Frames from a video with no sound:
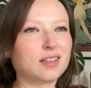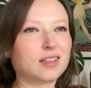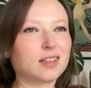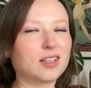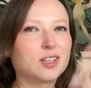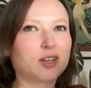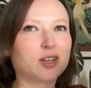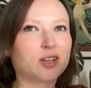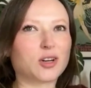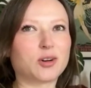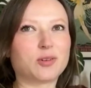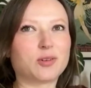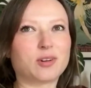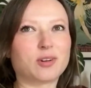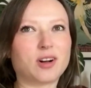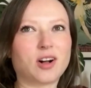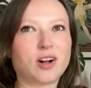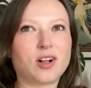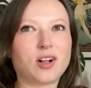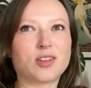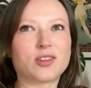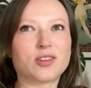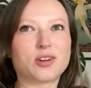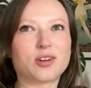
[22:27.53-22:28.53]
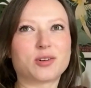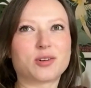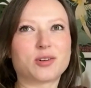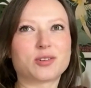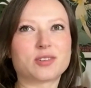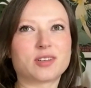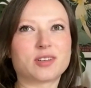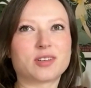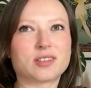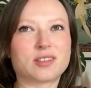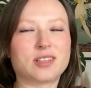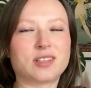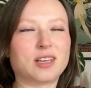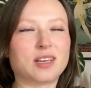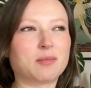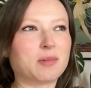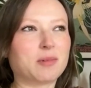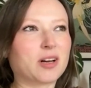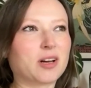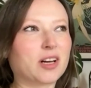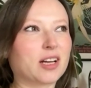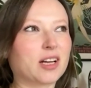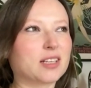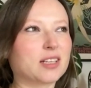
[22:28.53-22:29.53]
You know, although the
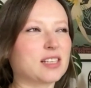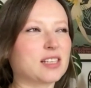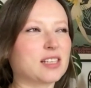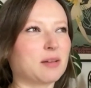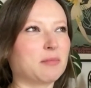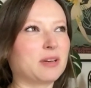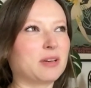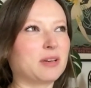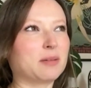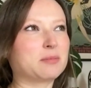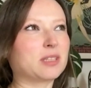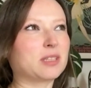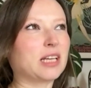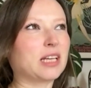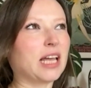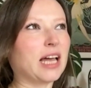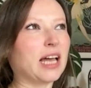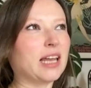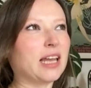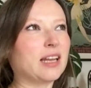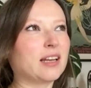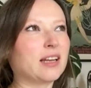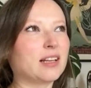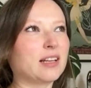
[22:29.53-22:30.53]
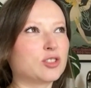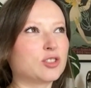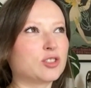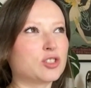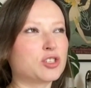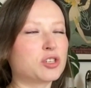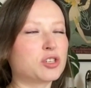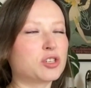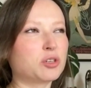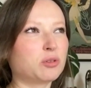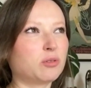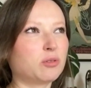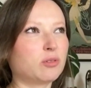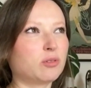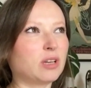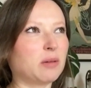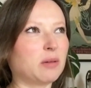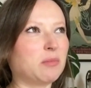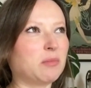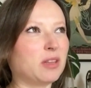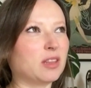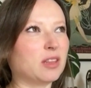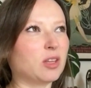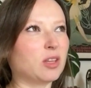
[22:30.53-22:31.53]
Americans coming up to Canada to shoot, I mean,